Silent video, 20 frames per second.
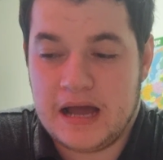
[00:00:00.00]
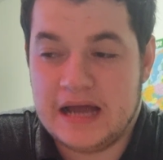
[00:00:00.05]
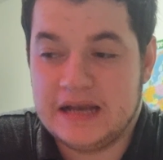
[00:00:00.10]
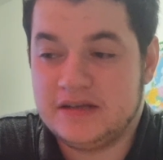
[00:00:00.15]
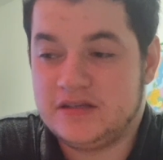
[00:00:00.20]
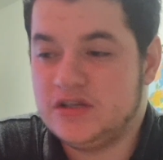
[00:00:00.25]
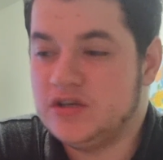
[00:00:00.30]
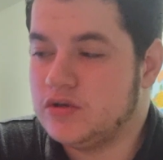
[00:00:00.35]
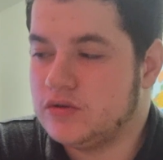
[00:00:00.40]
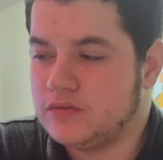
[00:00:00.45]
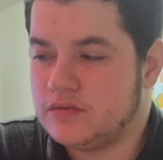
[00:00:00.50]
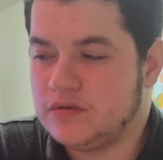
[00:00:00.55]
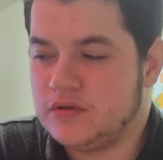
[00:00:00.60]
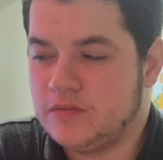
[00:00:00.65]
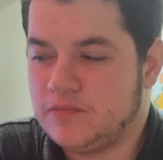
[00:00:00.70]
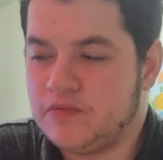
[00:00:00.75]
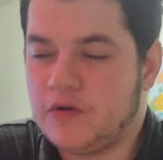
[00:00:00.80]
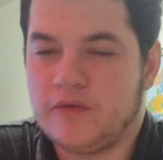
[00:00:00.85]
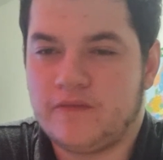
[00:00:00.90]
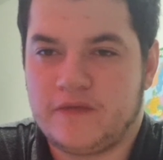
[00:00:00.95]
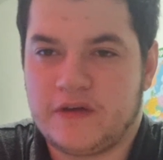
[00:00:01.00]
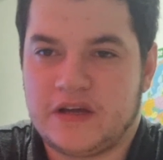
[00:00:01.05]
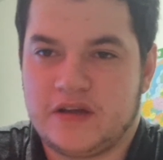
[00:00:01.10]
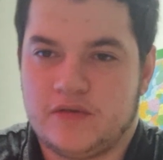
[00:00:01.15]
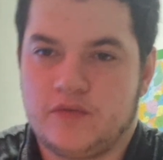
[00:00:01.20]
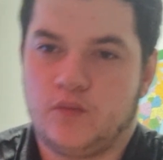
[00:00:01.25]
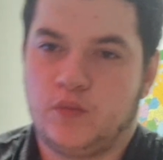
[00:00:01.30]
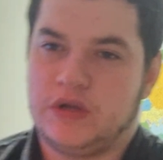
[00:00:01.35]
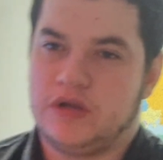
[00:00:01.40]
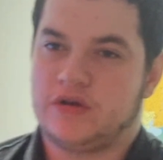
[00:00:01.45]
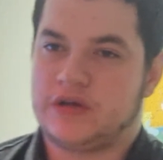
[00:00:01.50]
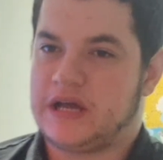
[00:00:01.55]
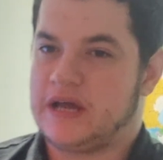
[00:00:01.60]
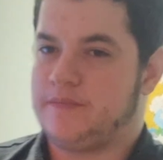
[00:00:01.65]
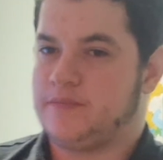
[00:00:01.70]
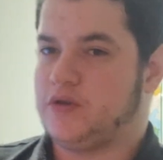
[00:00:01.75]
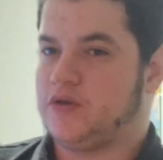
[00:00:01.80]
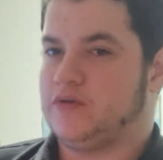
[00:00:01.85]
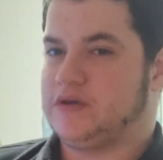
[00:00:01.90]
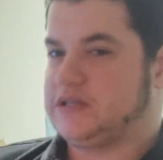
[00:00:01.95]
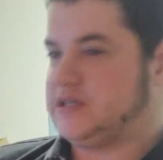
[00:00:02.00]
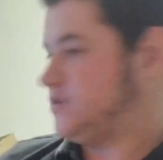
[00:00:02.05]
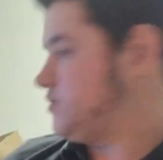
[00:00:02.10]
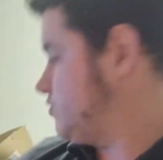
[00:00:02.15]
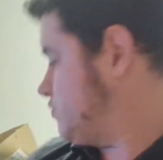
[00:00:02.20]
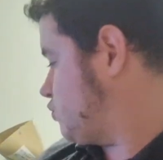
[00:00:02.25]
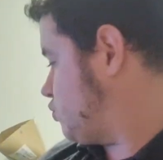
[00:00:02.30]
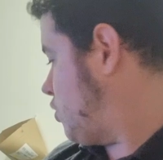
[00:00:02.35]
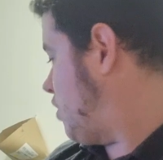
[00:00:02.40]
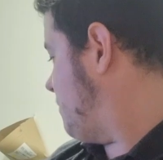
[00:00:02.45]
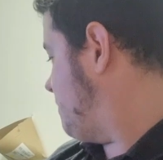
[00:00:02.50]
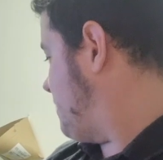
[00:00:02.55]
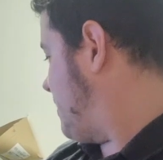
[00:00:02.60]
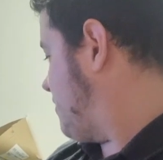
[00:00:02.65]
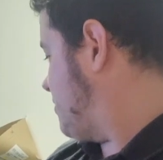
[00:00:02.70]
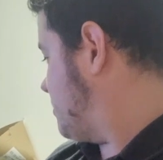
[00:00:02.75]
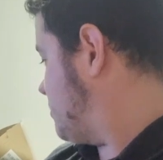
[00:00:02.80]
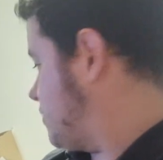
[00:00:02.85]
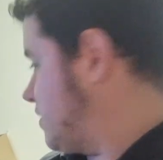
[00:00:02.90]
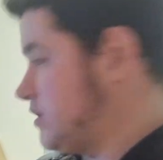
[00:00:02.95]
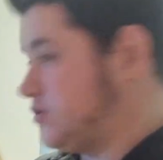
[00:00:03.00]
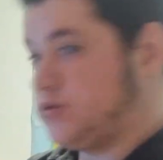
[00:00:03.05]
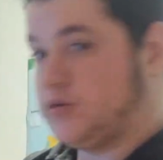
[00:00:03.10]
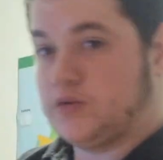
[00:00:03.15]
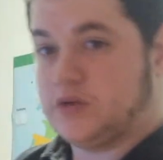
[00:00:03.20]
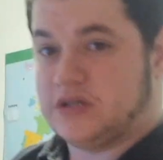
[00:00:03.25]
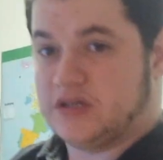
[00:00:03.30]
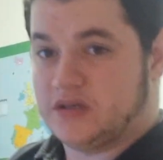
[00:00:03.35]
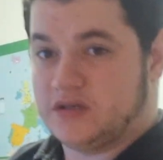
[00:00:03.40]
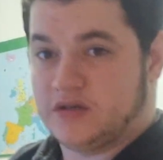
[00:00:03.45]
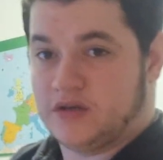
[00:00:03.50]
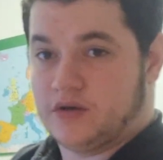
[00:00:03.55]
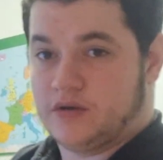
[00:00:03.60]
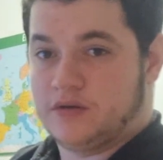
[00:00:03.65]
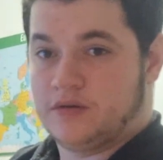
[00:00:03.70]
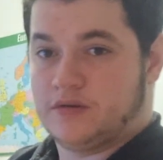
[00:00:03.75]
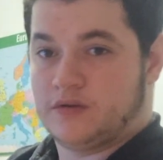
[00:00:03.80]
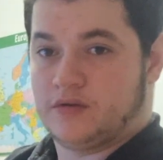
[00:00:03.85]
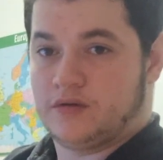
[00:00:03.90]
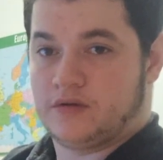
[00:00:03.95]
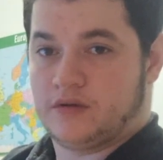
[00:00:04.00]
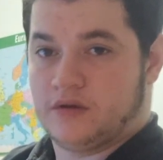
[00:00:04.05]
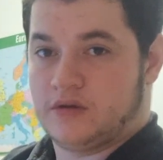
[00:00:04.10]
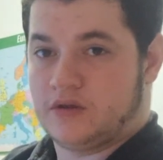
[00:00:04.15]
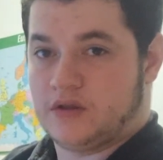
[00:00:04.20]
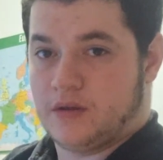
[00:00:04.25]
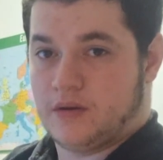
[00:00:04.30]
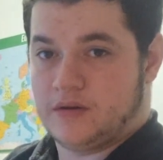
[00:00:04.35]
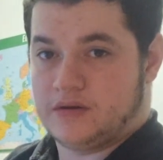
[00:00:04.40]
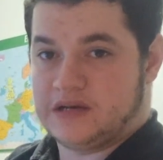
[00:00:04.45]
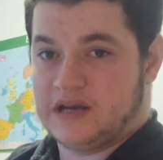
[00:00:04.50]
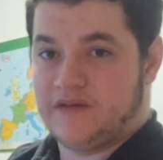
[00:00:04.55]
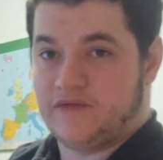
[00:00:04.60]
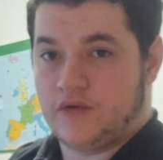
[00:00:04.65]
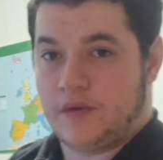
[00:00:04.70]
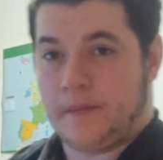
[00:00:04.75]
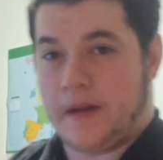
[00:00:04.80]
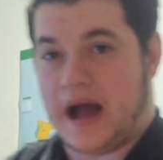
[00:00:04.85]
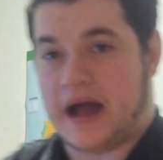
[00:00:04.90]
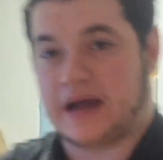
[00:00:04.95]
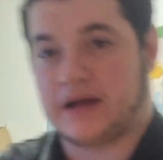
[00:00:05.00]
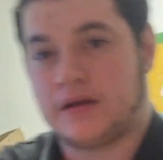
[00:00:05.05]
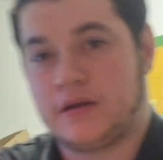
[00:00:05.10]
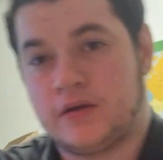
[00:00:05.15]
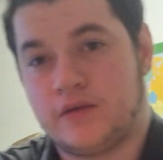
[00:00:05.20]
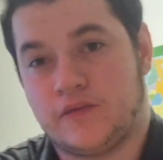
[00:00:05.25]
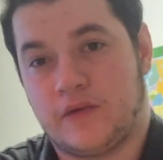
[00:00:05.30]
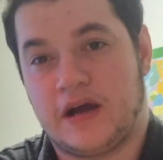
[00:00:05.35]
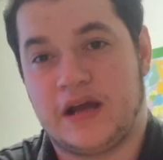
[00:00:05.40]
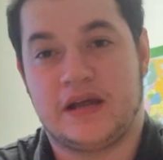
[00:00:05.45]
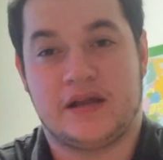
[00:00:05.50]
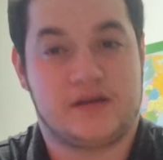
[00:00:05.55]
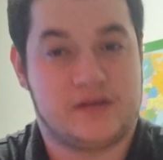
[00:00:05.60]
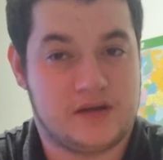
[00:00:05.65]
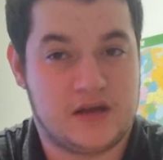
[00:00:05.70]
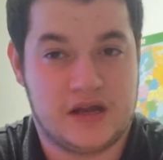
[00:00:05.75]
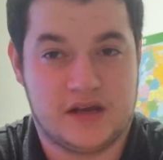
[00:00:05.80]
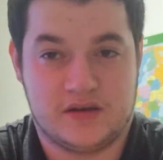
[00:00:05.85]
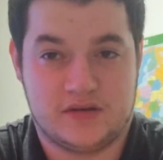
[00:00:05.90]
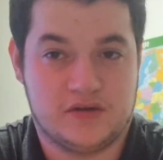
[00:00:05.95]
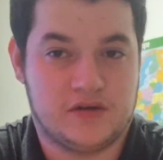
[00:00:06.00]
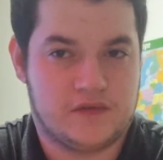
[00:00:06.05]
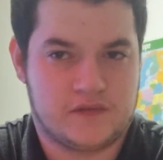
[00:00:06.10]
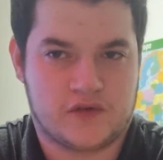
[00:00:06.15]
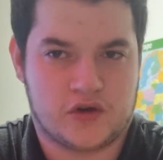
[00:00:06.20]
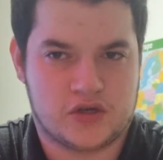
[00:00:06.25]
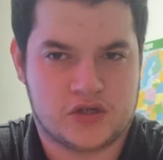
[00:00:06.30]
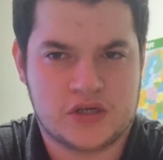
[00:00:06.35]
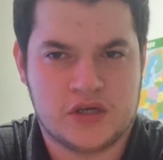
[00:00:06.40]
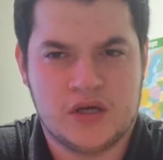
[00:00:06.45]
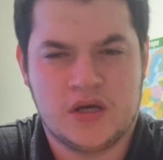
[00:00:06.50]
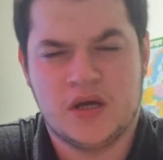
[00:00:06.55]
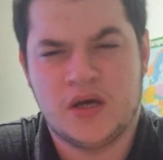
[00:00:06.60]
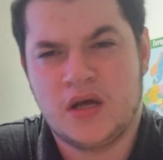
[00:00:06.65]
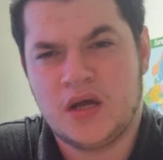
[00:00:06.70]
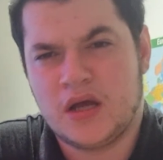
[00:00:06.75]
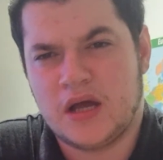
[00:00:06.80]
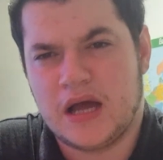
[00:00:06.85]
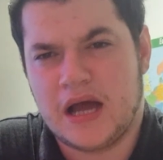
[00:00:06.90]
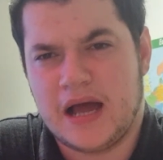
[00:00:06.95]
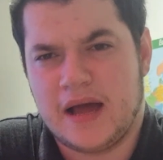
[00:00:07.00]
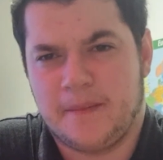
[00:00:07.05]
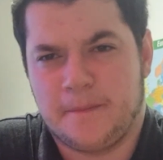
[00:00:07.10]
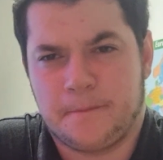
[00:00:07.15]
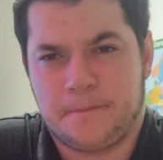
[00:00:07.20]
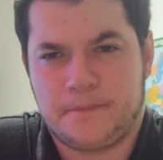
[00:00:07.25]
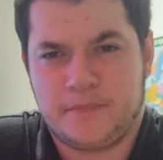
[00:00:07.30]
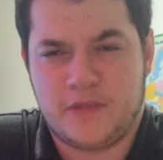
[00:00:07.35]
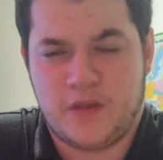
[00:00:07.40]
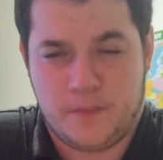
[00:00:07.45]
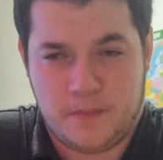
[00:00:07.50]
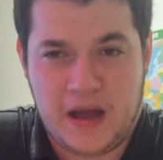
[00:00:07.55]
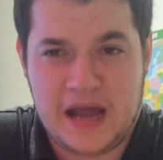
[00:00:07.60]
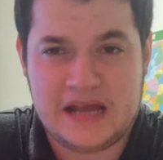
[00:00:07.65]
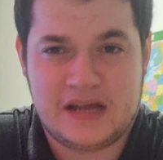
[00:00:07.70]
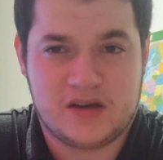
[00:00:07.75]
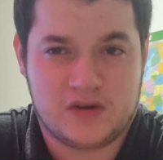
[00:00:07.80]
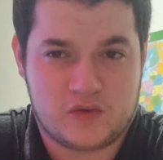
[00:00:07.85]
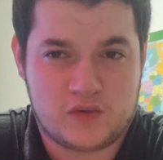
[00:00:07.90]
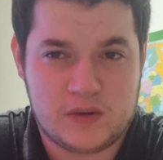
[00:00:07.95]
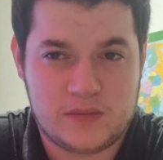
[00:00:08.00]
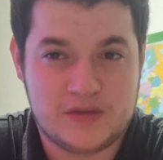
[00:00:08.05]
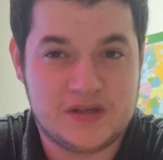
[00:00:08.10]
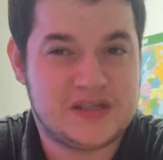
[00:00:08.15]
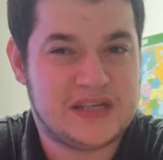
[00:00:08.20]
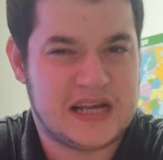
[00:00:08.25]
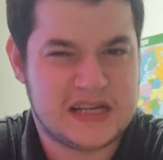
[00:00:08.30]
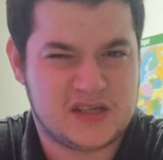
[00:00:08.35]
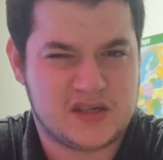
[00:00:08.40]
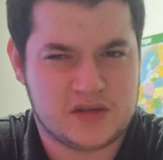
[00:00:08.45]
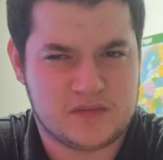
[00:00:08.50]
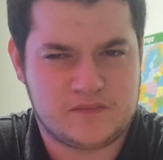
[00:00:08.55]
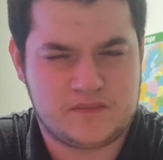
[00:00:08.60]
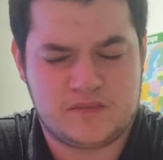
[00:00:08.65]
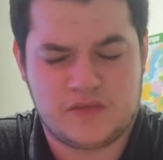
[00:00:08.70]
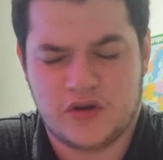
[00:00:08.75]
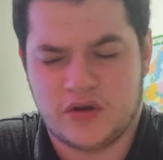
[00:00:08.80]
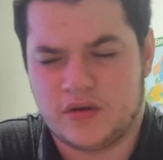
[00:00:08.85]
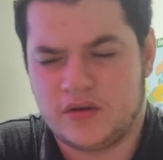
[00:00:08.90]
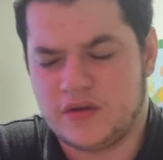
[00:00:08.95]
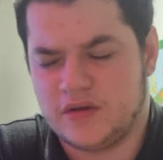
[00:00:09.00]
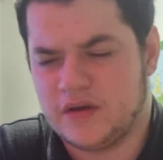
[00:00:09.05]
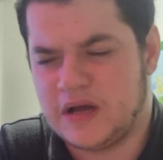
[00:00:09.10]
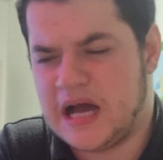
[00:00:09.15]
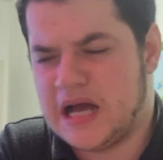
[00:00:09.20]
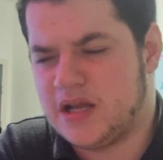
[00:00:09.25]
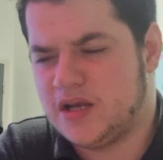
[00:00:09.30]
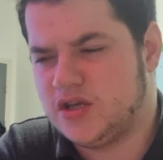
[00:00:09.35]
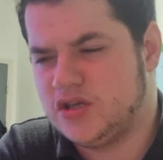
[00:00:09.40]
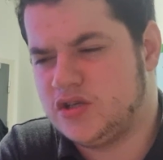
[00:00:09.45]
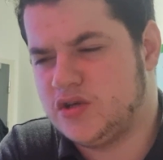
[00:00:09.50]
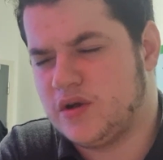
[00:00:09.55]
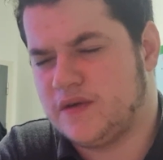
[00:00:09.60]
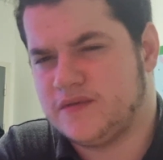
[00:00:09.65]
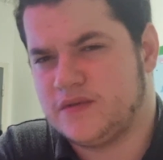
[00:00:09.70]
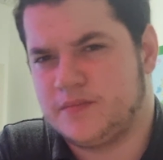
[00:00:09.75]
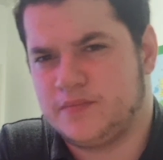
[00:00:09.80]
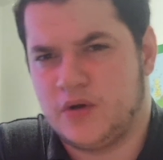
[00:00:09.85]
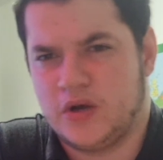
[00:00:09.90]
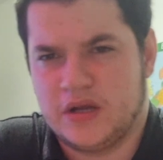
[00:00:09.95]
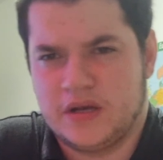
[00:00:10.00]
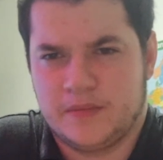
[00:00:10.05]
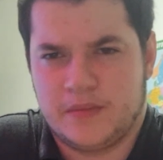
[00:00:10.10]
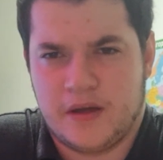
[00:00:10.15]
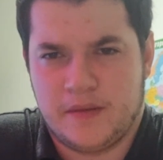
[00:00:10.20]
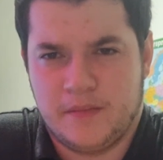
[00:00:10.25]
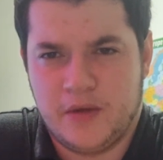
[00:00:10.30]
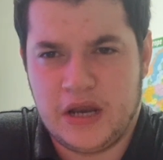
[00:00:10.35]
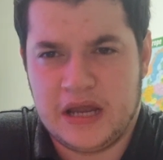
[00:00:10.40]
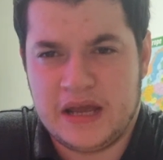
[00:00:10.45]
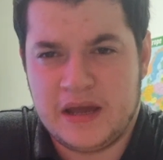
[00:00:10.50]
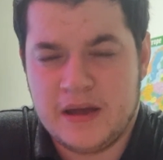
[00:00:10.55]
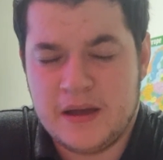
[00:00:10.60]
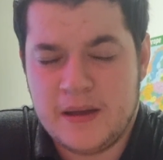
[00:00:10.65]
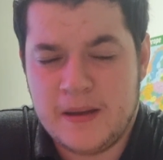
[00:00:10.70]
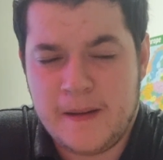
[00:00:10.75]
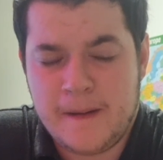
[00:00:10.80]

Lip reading: And, you're probably thinking, well, okay, but there is one barrier to entry, which is, the delivery bag, right? And, of course, the bike and equipment, that's you do have to put in a bit of money,